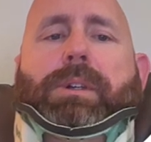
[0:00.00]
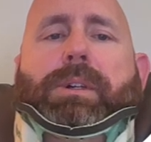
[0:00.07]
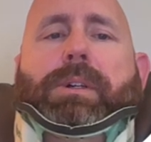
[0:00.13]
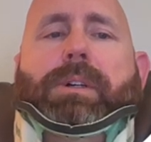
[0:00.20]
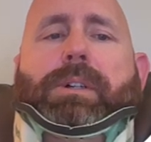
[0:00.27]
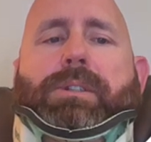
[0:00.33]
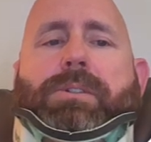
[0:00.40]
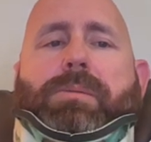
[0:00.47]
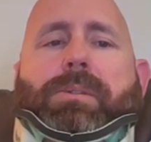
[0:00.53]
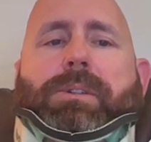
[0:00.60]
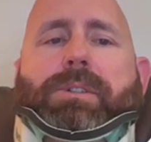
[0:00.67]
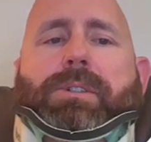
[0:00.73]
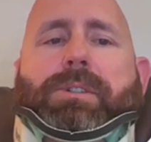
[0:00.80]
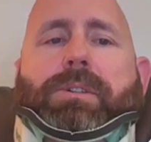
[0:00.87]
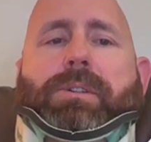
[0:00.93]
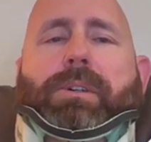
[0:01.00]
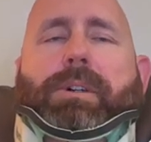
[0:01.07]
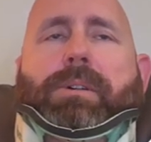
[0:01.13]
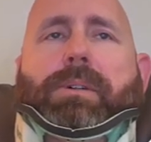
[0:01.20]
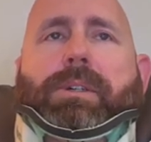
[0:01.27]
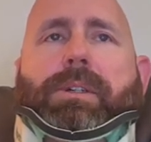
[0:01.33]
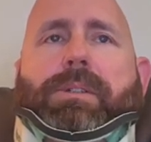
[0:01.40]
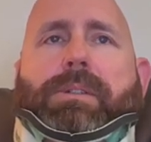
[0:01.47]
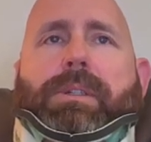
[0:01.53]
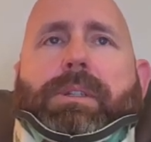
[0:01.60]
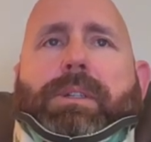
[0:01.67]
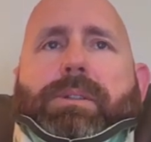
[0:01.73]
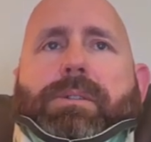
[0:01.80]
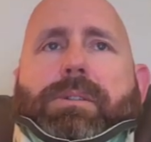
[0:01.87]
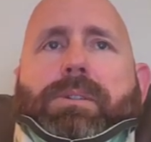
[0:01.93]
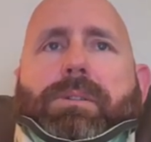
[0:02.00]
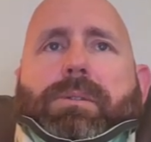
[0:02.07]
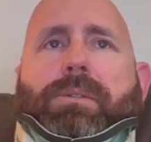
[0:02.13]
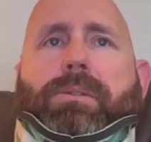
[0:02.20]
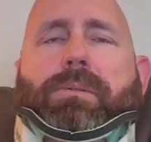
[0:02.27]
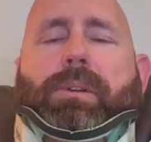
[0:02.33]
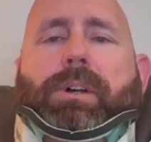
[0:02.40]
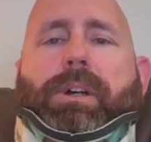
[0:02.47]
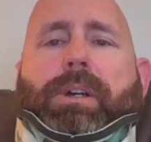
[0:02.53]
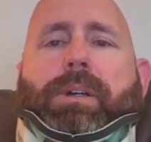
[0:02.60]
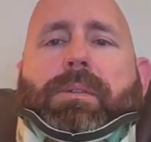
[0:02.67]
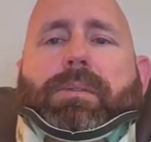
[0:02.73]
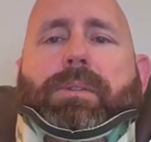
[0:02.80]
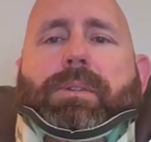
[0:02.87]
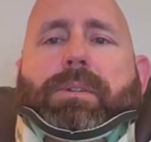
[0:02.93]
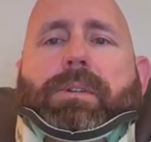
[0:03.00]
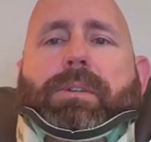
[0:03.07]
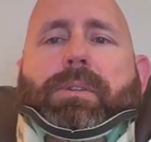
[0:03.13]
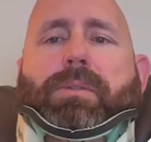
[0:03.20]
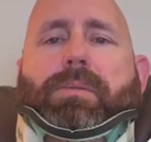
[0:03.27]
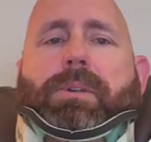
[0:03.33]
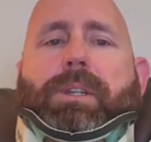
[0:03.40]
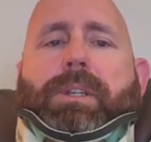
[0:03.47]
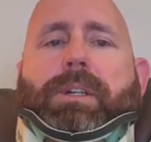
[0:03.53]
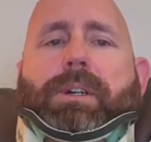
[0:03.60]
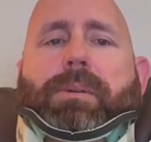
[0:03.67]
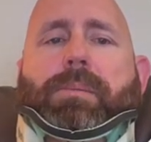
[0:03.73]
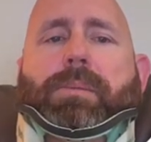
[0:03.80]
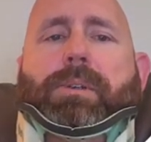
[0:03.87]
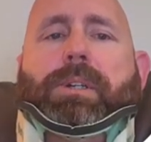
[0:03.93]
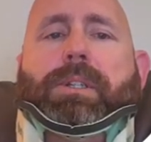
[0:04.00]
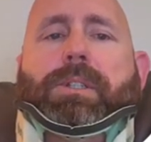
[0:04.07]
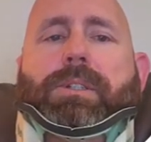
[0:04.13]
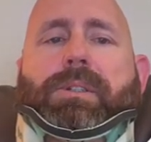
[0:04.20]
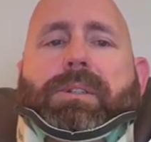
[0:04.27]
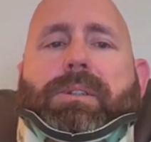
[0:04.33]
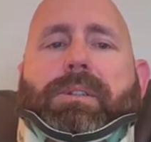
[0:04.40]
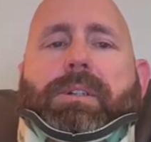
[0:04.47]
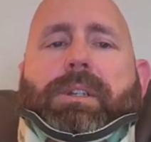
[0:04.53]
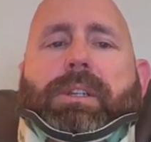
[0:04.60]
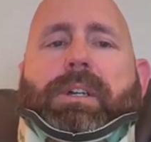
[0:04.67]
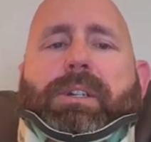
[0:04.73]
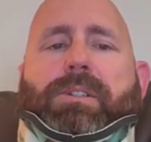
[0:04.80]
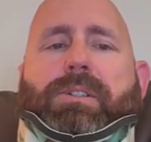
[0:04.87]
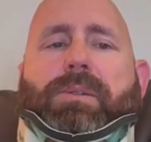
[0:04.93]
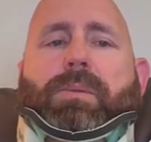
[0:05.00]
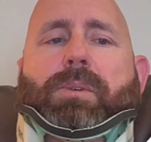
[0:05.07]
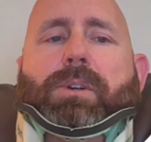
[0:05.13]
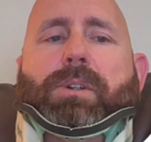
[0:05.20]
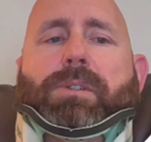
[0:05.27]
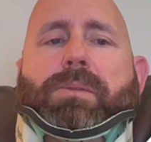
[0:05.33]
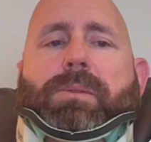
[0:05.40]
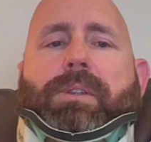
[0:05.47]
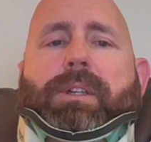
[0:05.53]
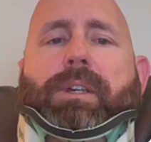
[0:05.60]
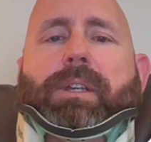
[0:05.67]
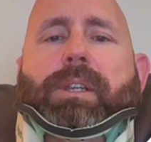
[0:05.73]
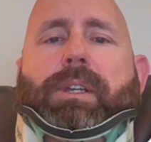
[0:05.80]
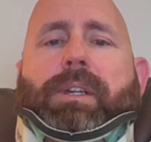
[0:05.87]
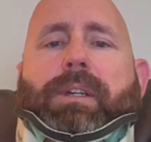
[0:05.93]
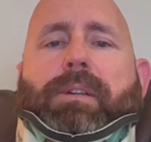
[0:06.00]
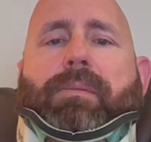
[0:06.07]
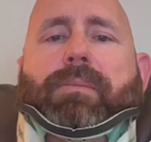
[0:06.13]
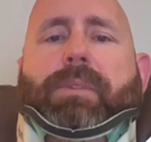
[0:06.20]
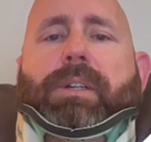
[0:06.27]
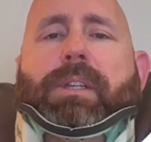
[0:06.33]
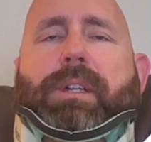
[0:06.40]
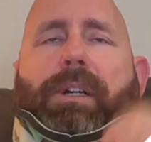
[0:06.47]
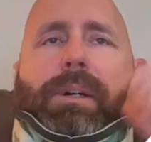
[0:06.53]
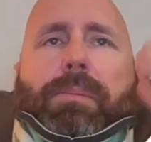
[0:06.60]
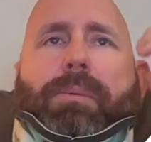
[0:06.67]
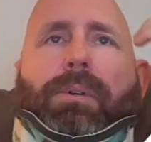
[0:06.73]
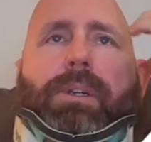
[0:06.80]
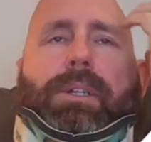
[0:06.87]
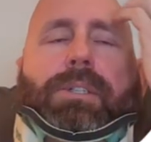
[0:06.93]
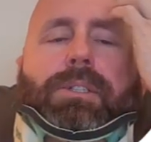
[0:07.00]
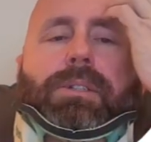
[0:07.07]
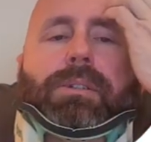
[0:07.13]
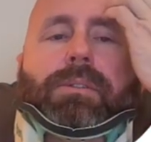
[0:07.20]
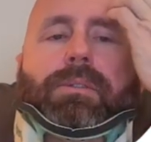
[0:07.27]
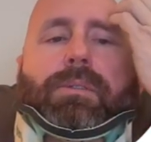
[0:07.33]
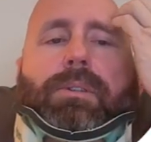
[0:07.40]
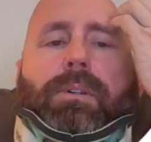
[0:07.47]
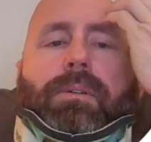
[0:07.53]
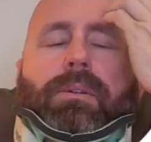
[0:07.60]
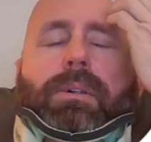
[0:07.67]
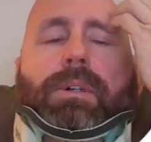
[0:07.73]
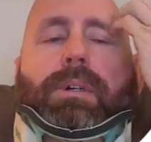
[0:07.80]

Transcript: I just wanted to show you how easy it is to do a derived 3D operation, and it actually works with any operation. So